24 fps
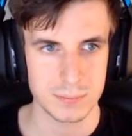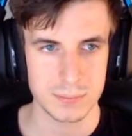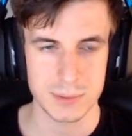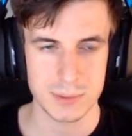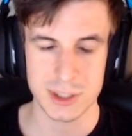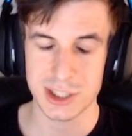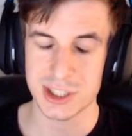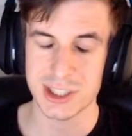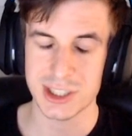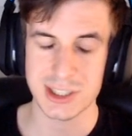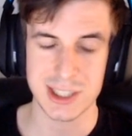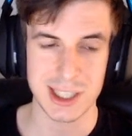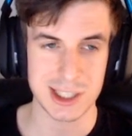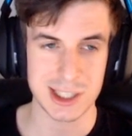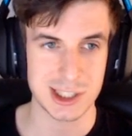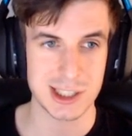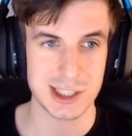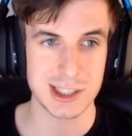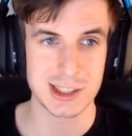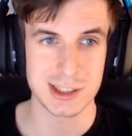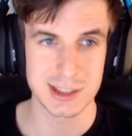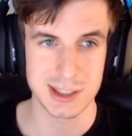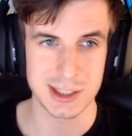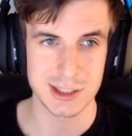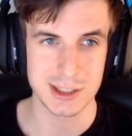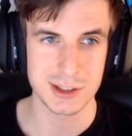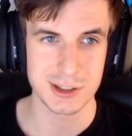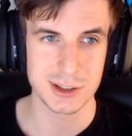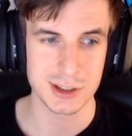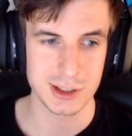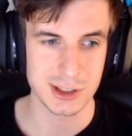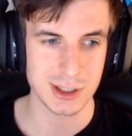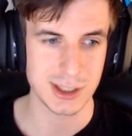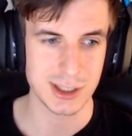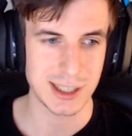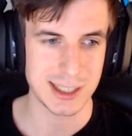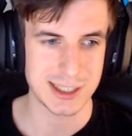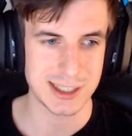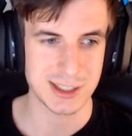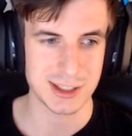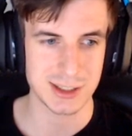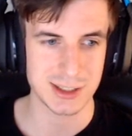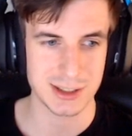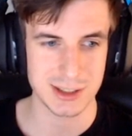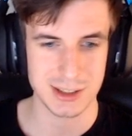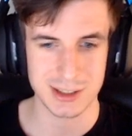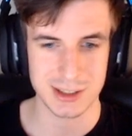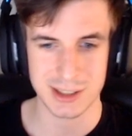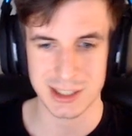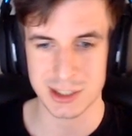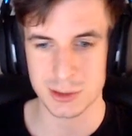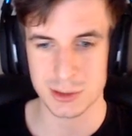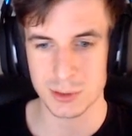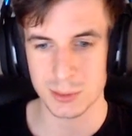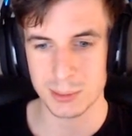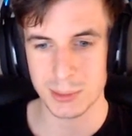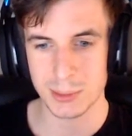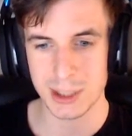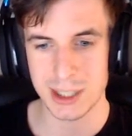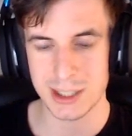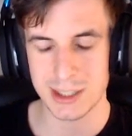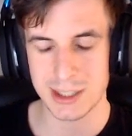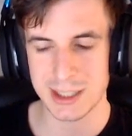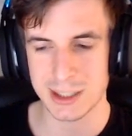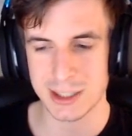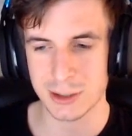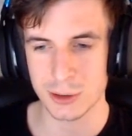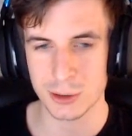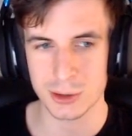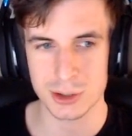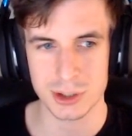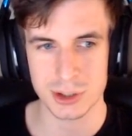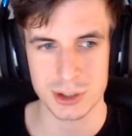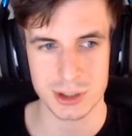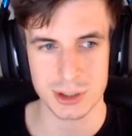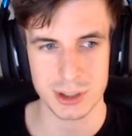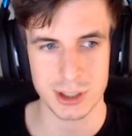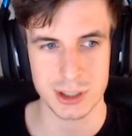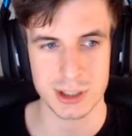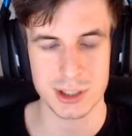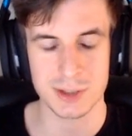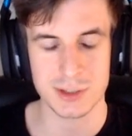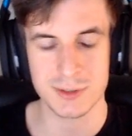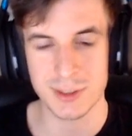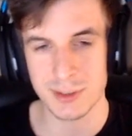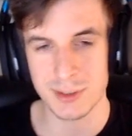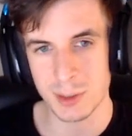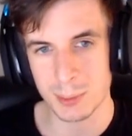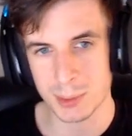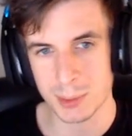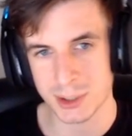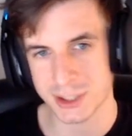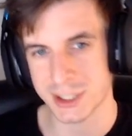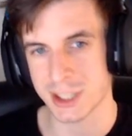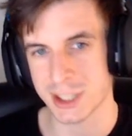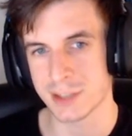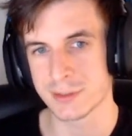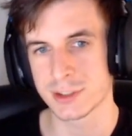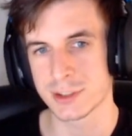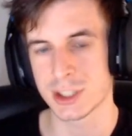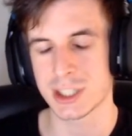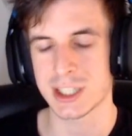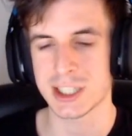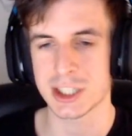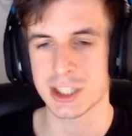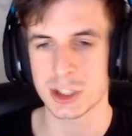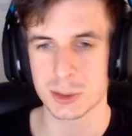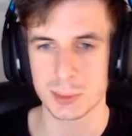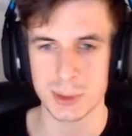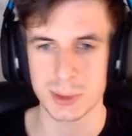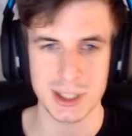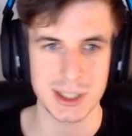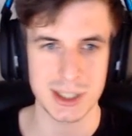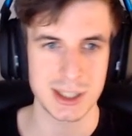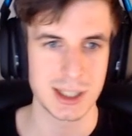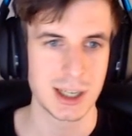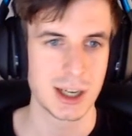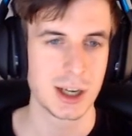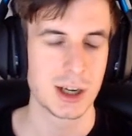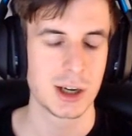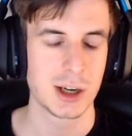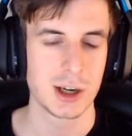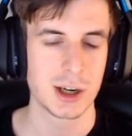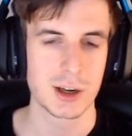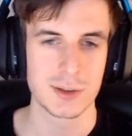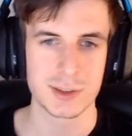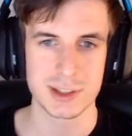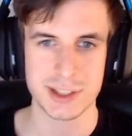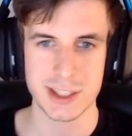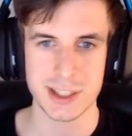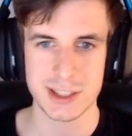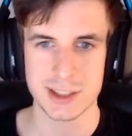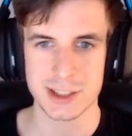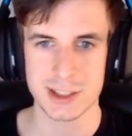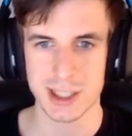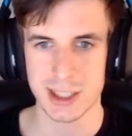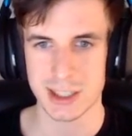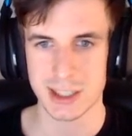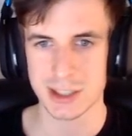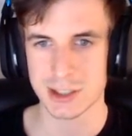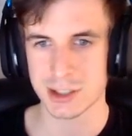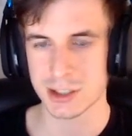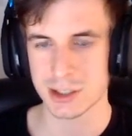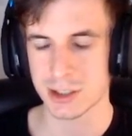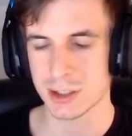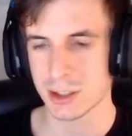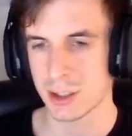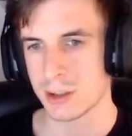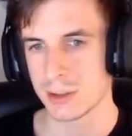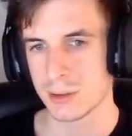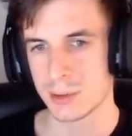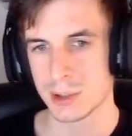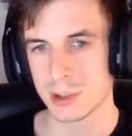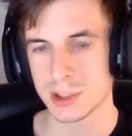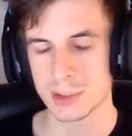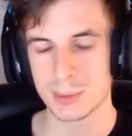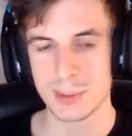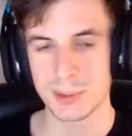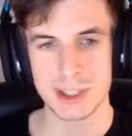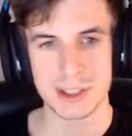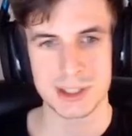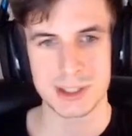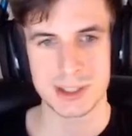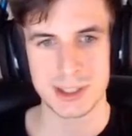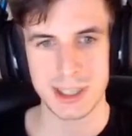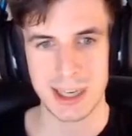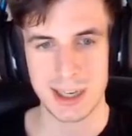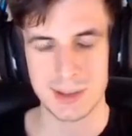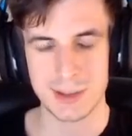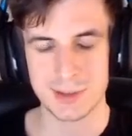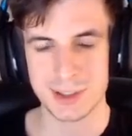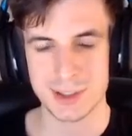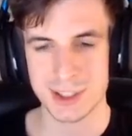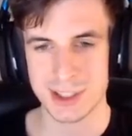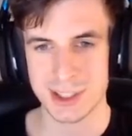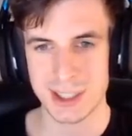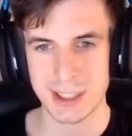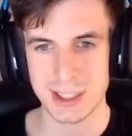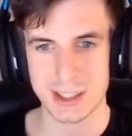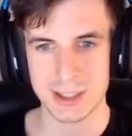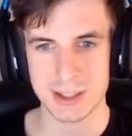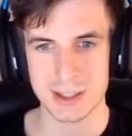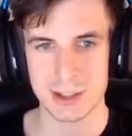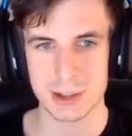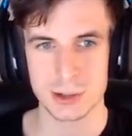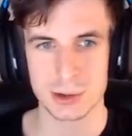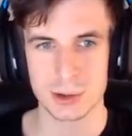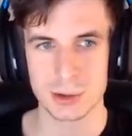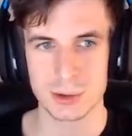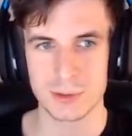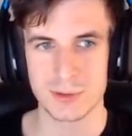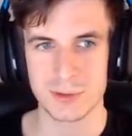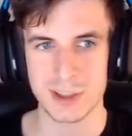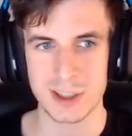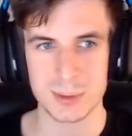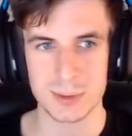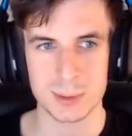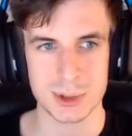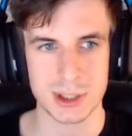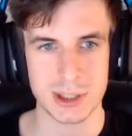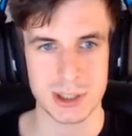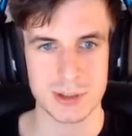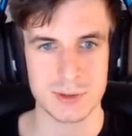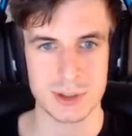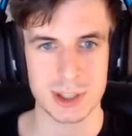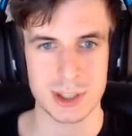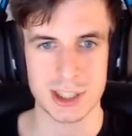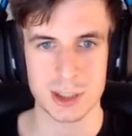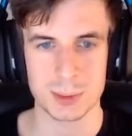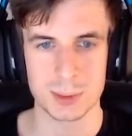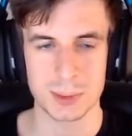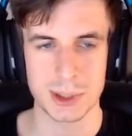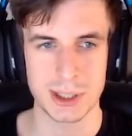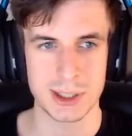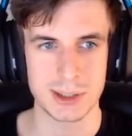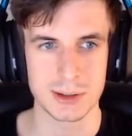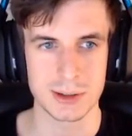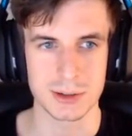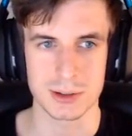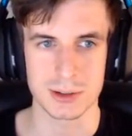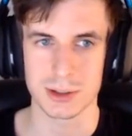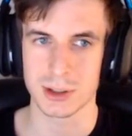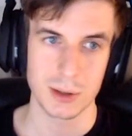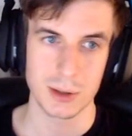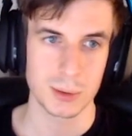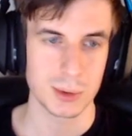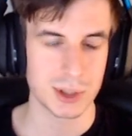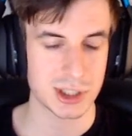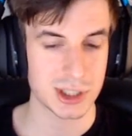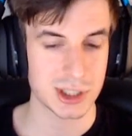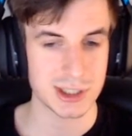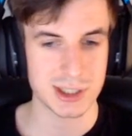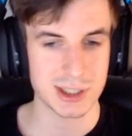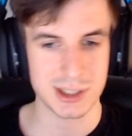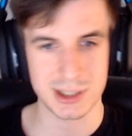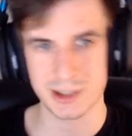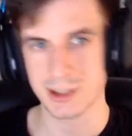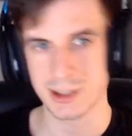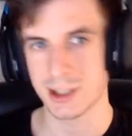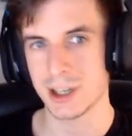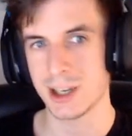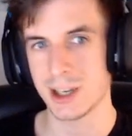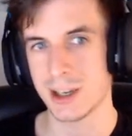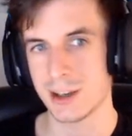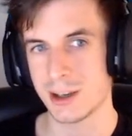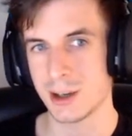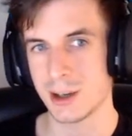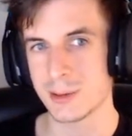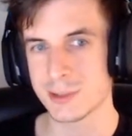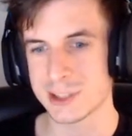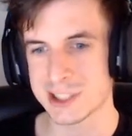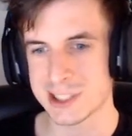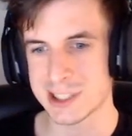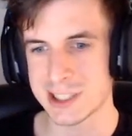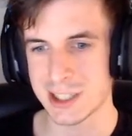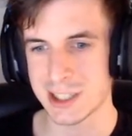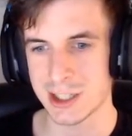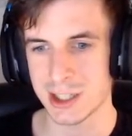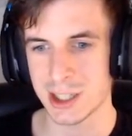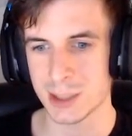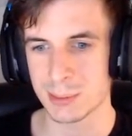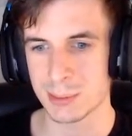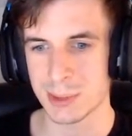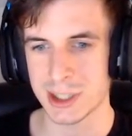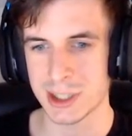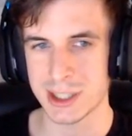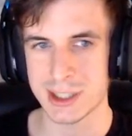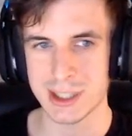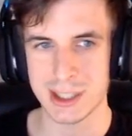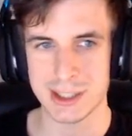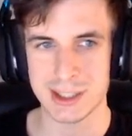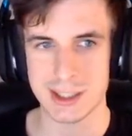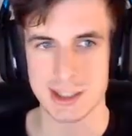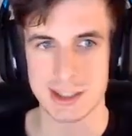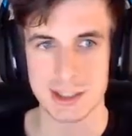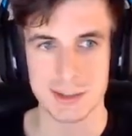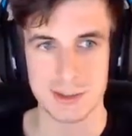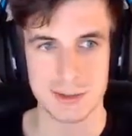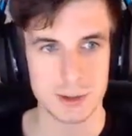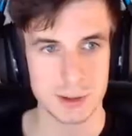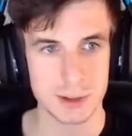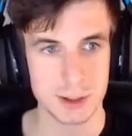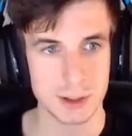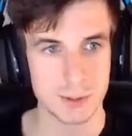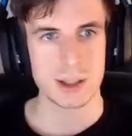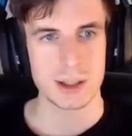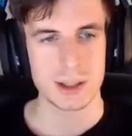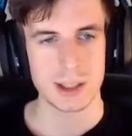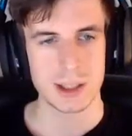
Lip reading: This is actually really good. This would mean it goes does 50% of your HP over 10 seconds, which means every second you do 5% of your HP healed, which is obviously a lot better than the default.